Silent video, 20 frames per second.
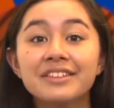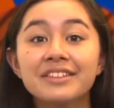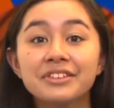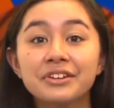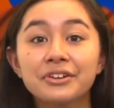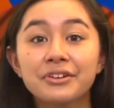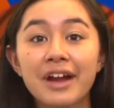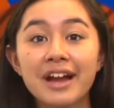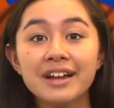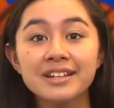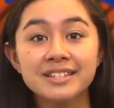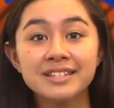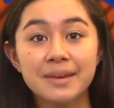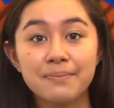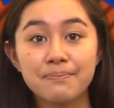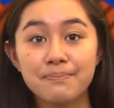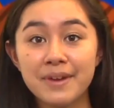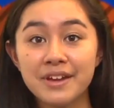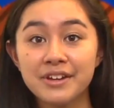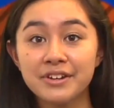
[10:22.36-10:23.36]
The cracks
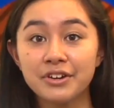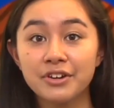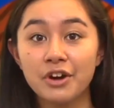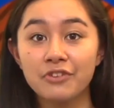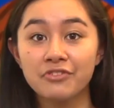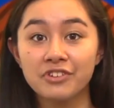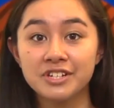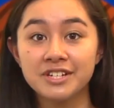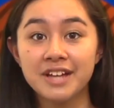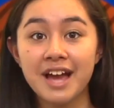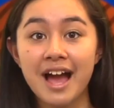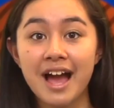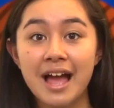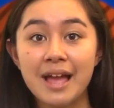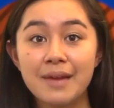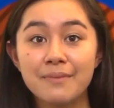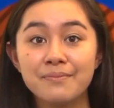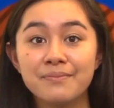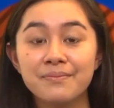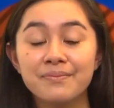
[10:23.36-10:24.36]
get bigger over
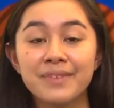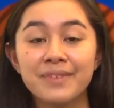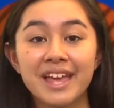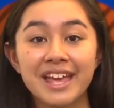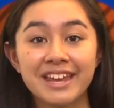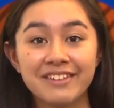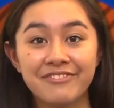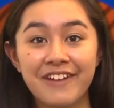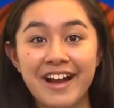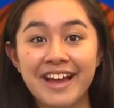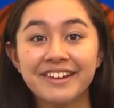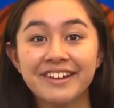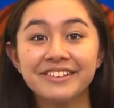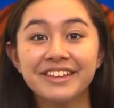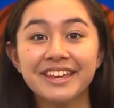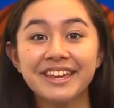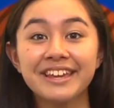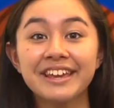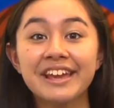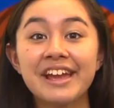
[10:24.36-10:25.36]
time, and
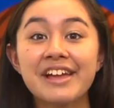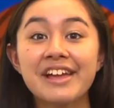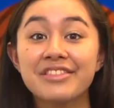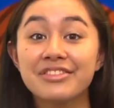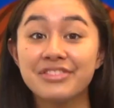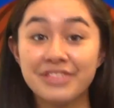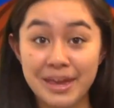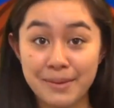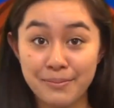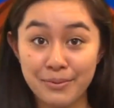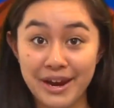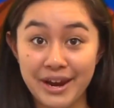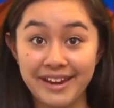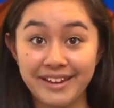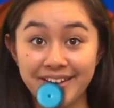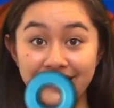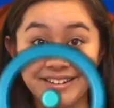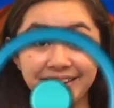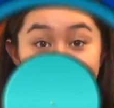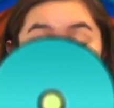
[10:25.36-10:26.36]
finally, they break.